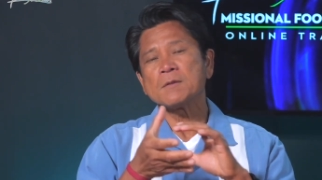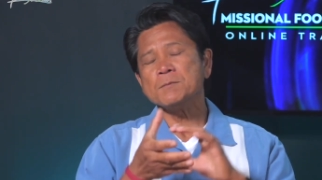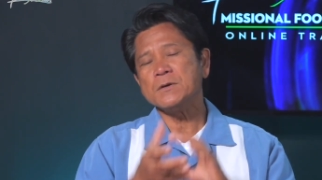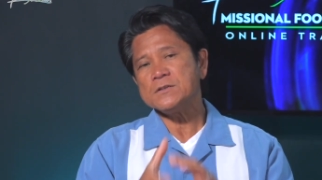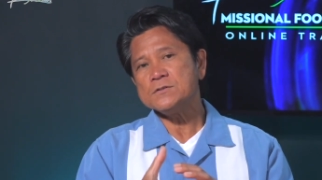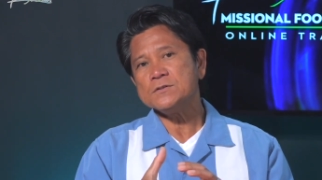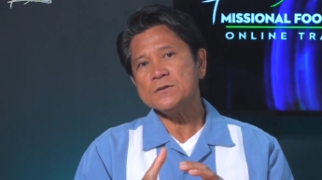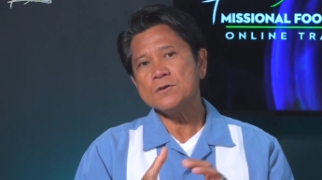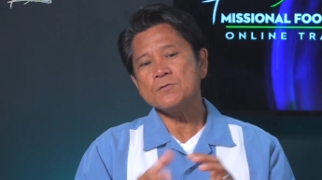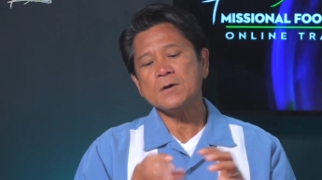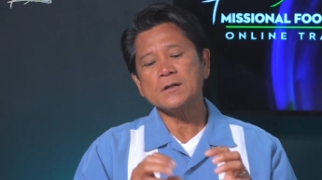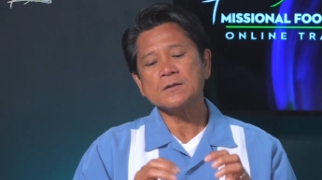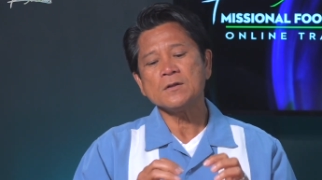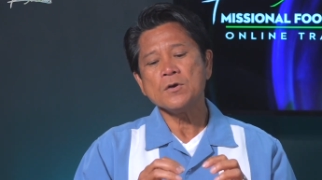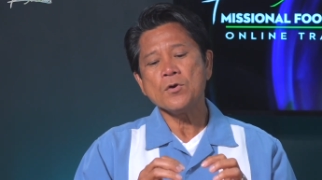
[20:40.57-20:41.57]
But you know
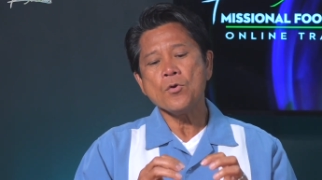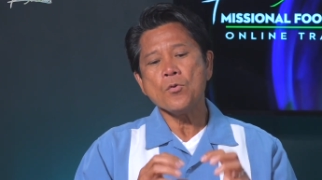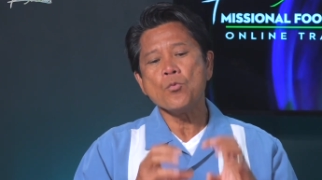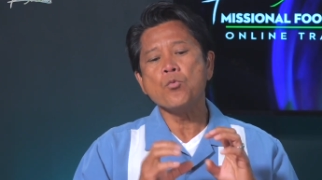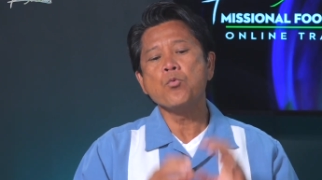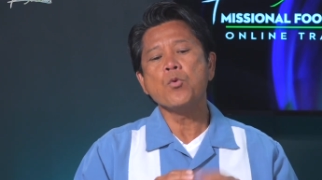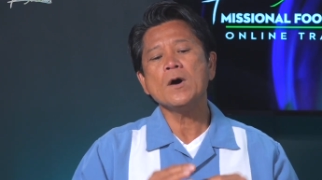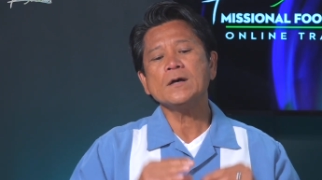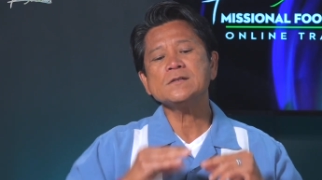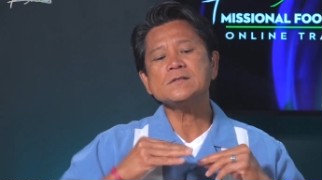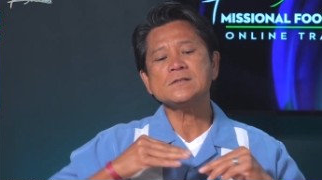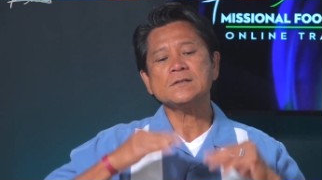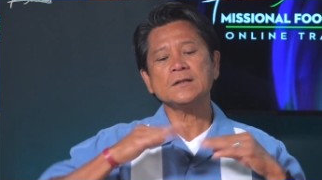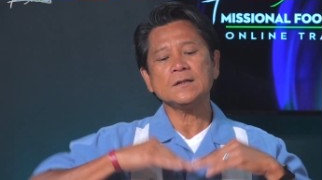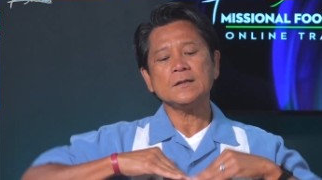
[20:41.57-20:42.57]
what?
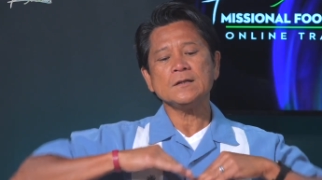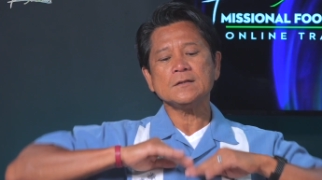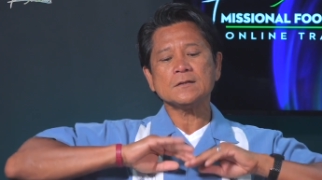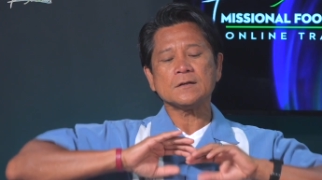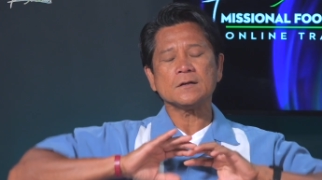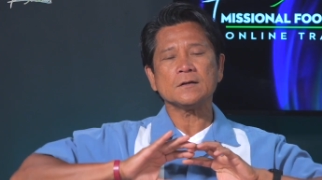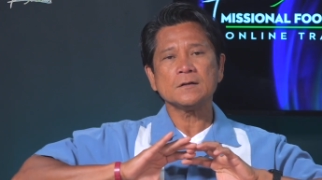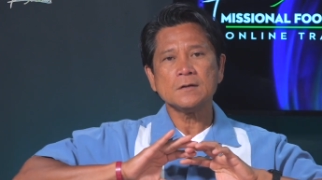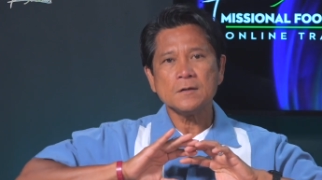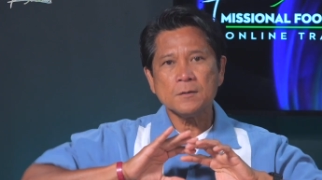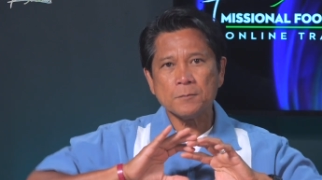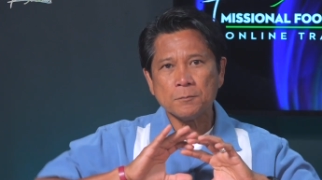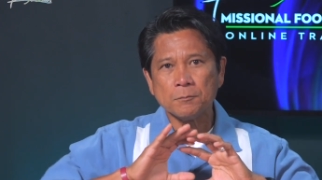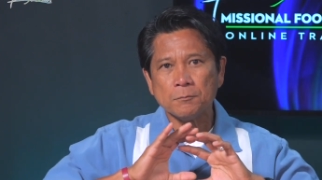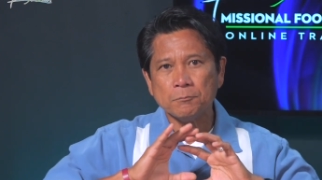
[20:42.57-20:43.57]
Once the leader
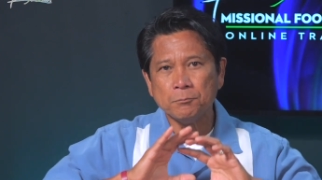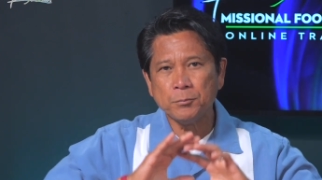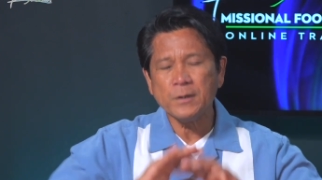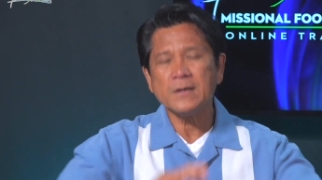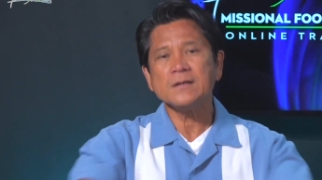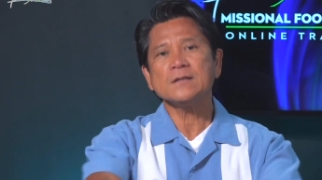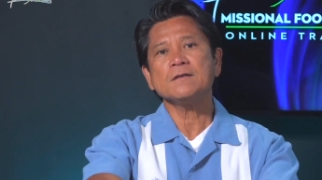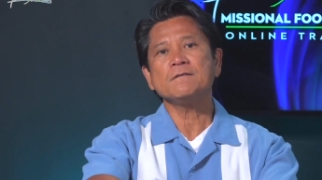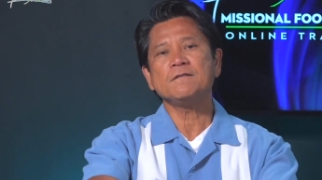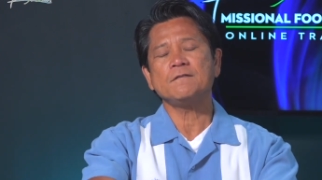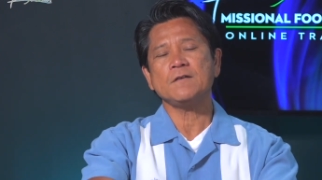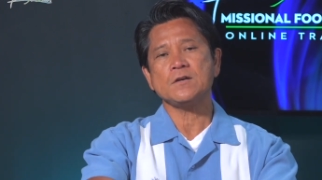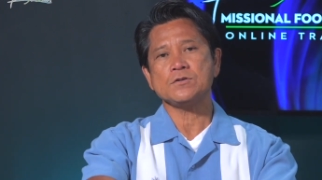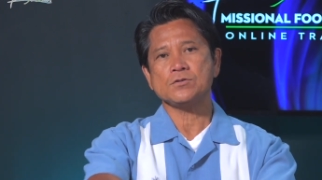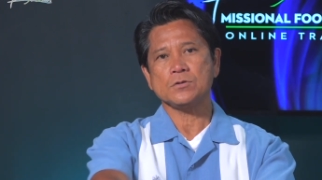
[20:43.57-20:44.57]
bring the
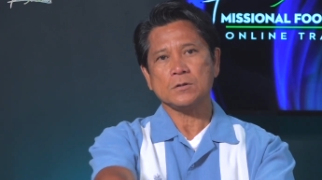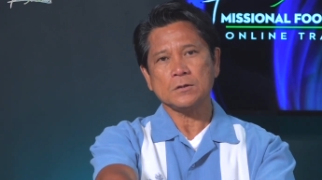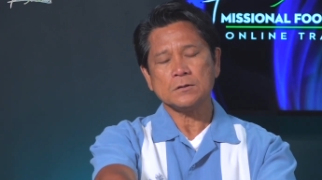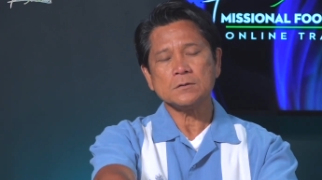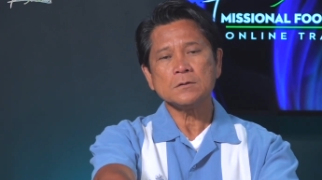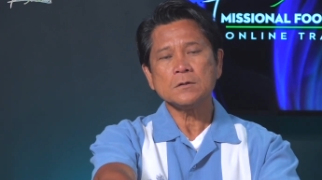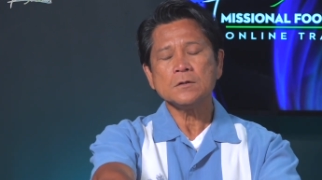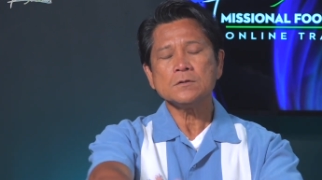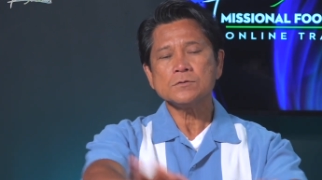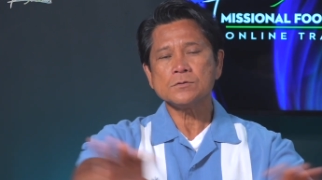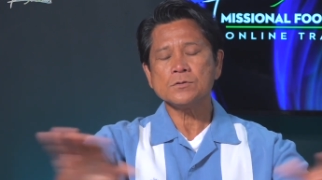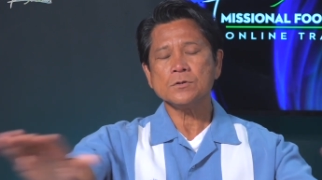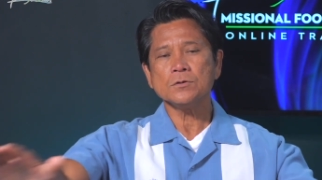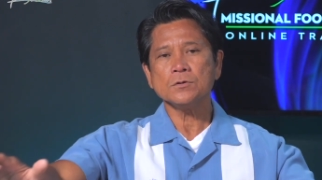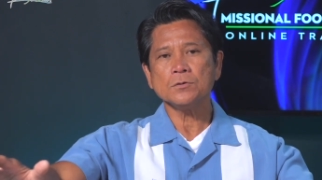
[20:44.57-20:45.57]
vision
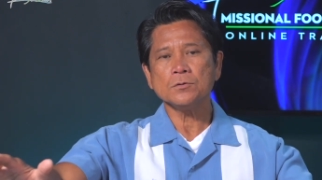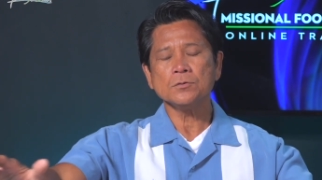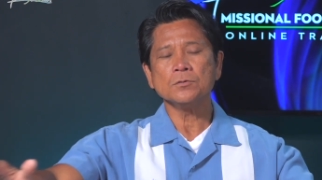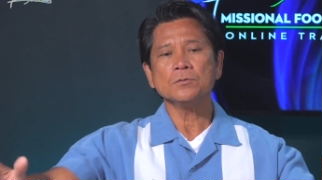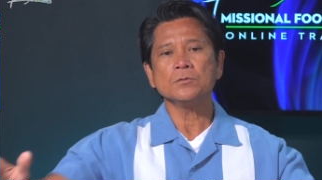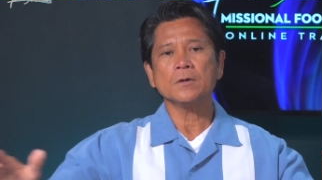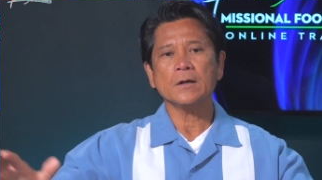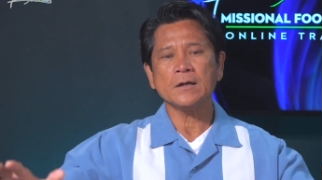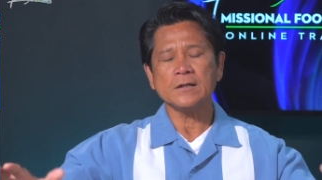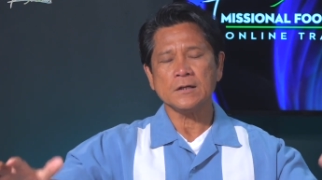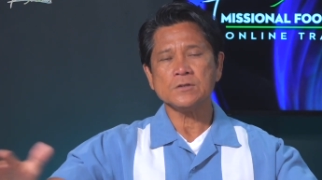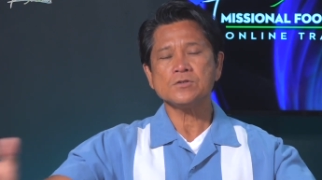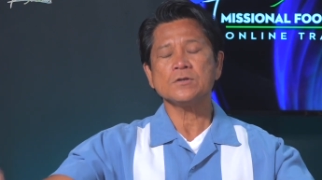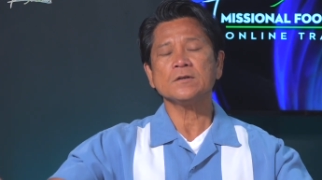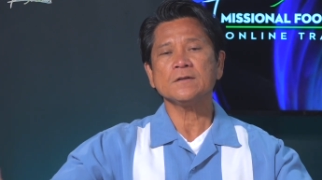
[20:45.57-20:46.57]
to and
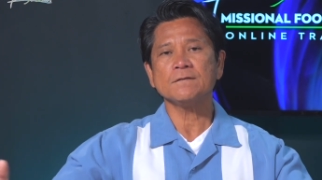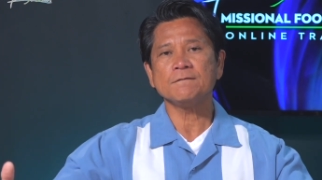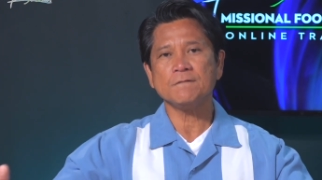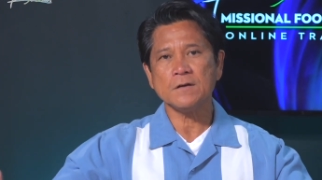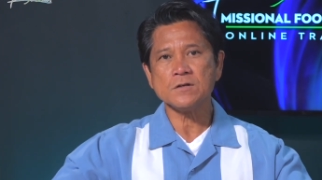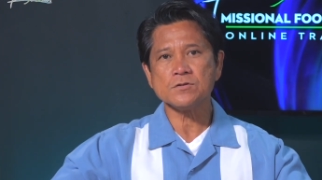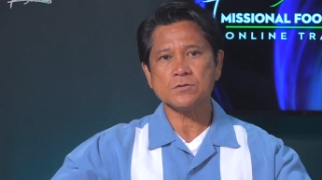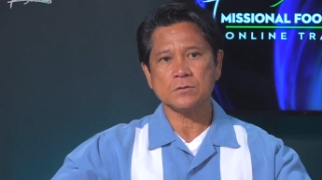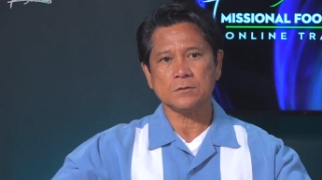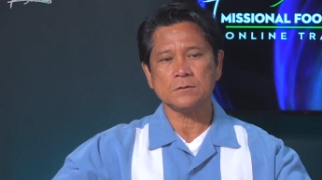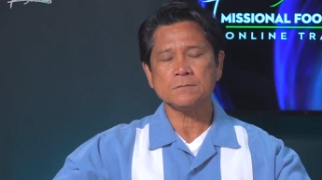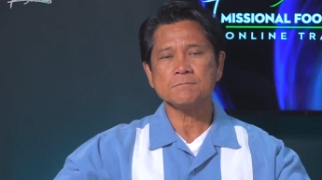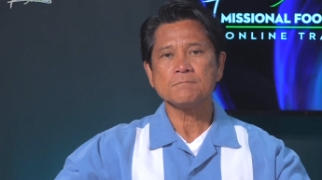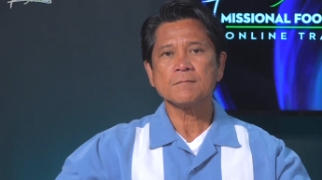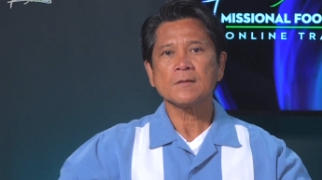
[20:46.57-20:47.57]
ensure the
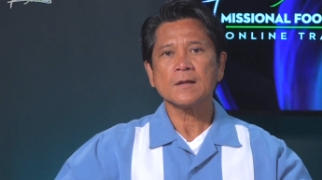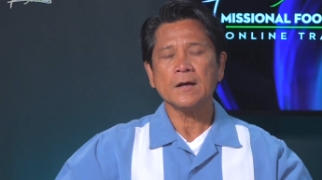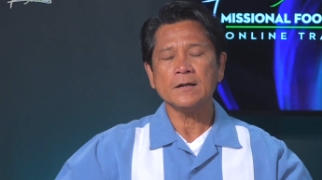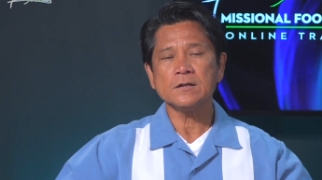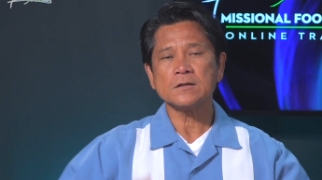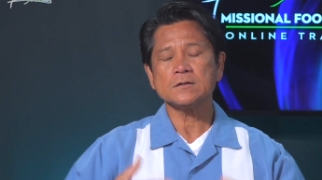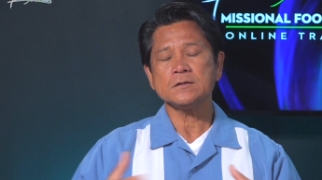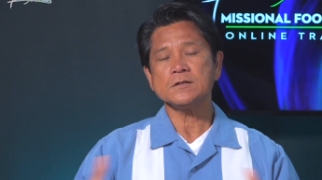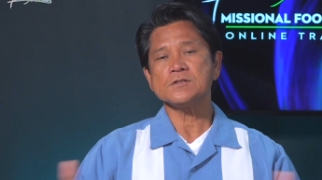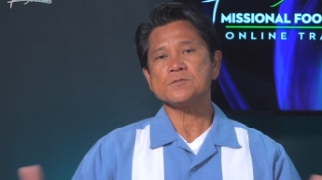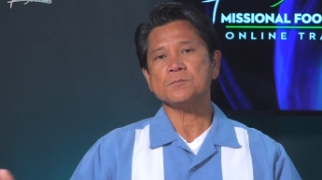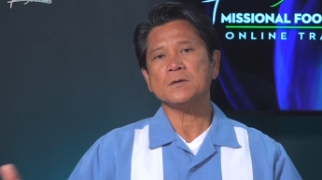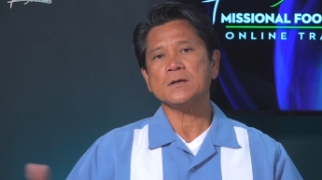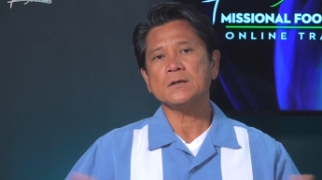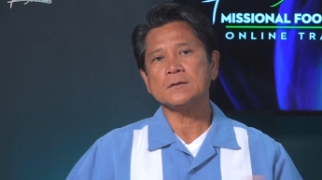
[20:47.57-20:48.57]
vision and
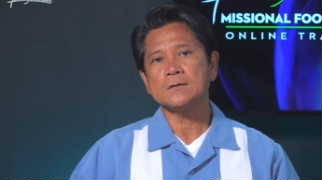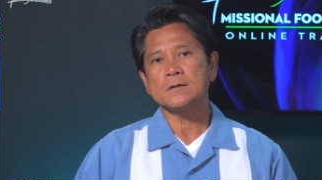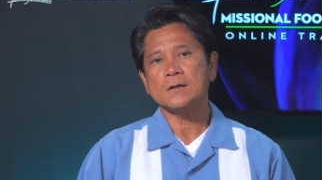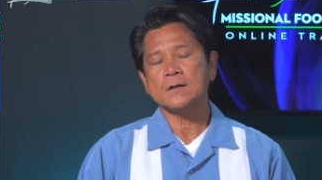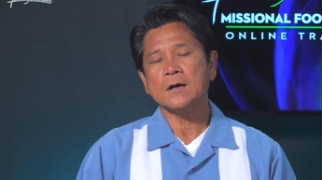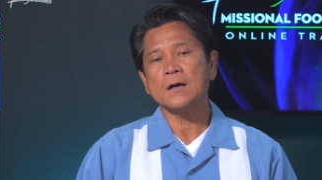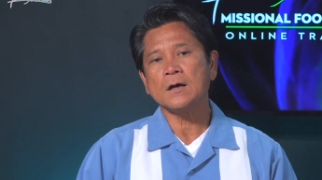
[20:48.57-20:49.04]
encouragement